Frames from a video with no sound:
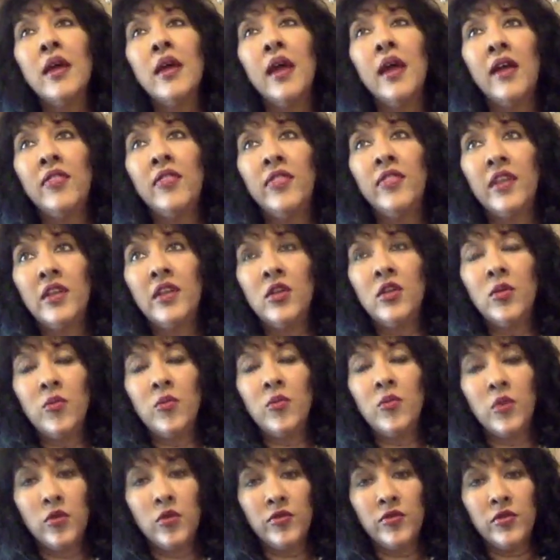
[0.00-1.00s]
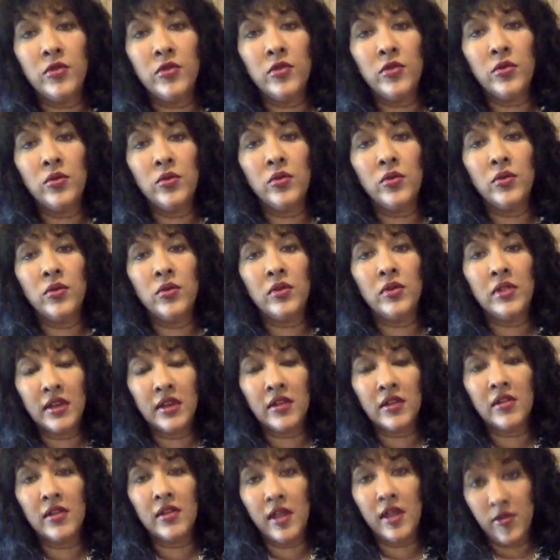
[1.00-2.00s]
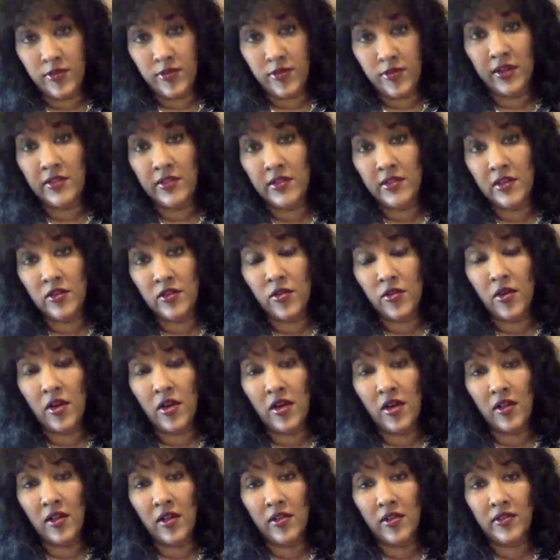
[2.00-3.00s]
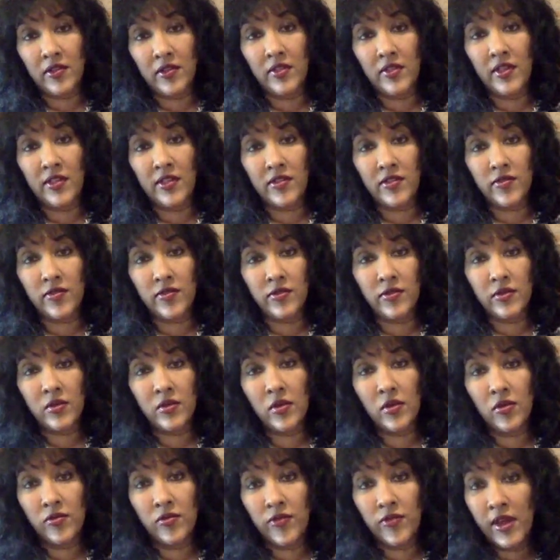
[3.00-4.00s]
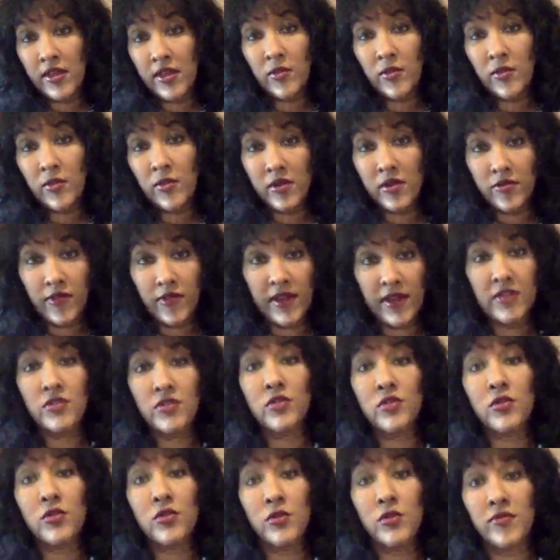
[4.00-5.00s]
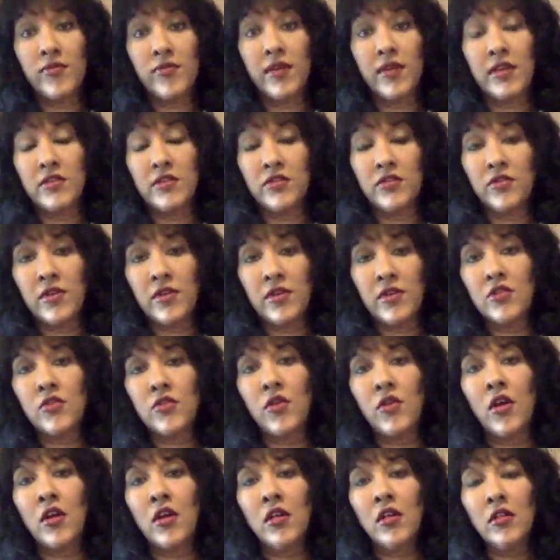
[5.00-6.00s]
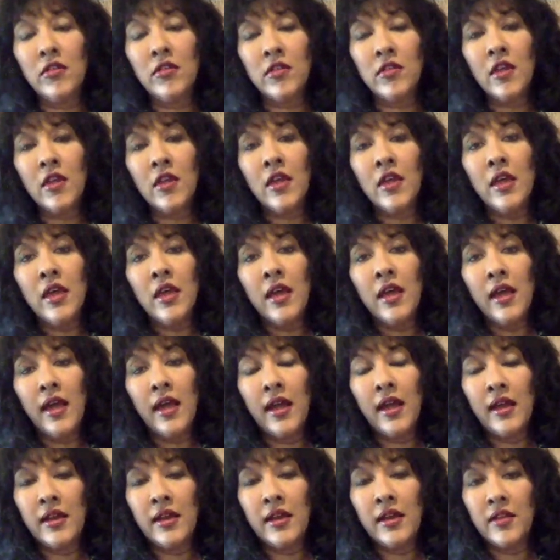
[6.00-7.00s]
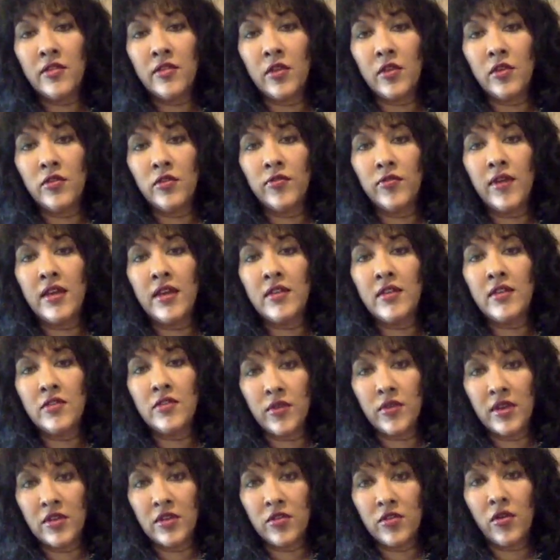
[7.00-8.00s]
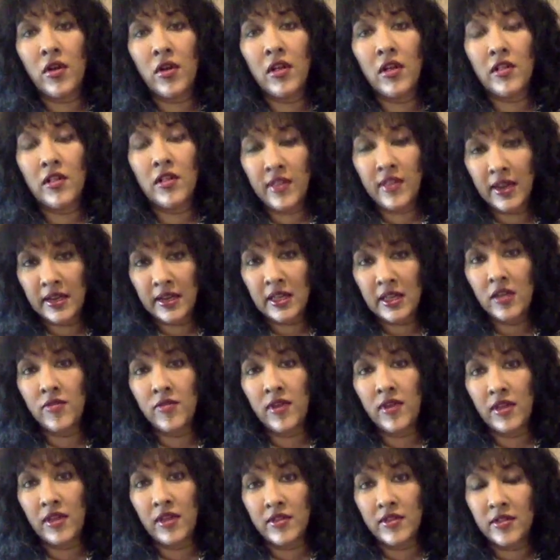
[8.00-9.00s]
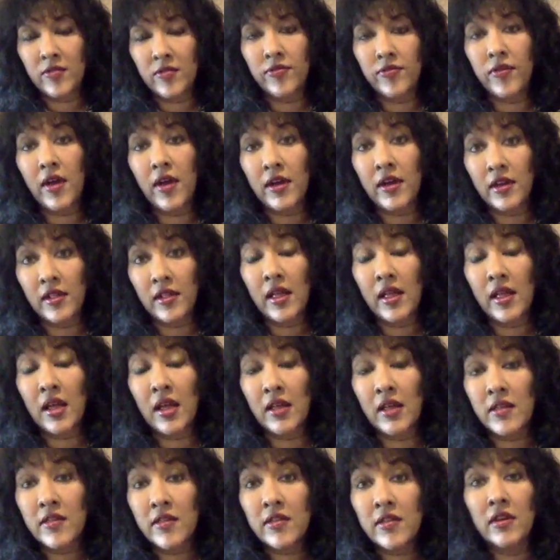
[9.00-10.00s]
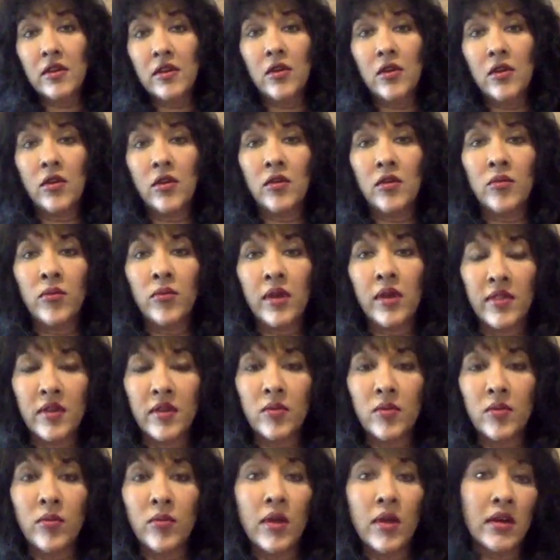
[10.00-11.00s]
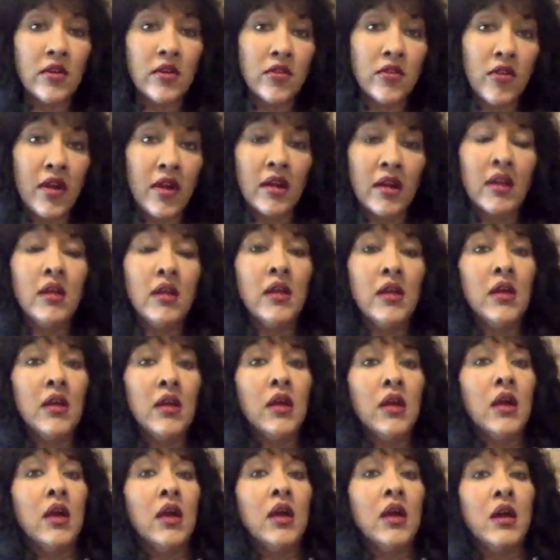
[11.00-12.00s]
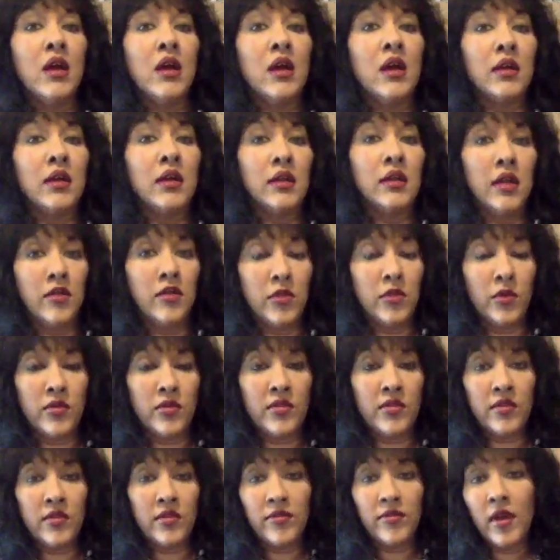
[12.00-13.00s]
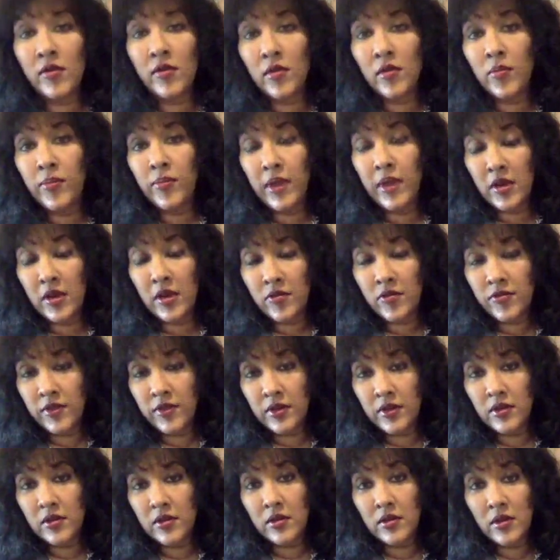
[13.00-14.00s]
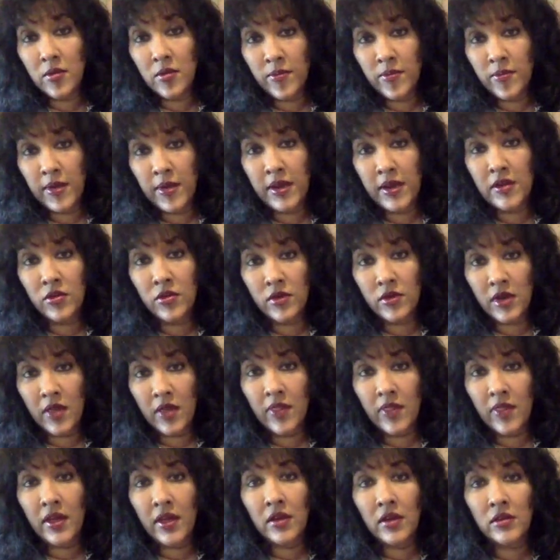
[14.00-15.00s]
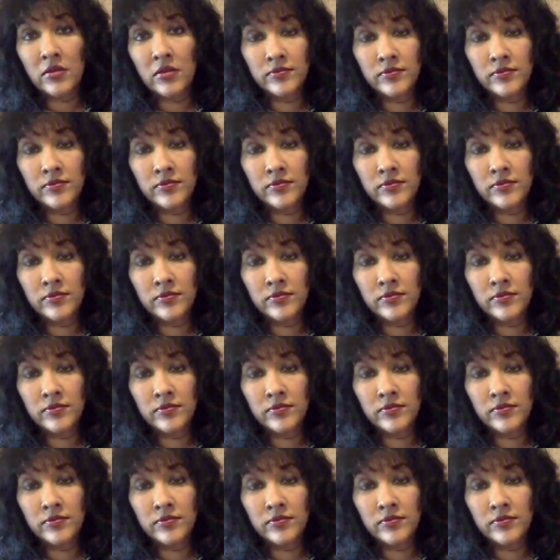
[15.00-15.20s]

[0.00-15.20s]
And then you move to clinical efficacy trials. So that's called phase one, phase two, and phase three trials. And it's those phase three trials that give us the final answer on whether one drug gives you a survival benefit compared to another.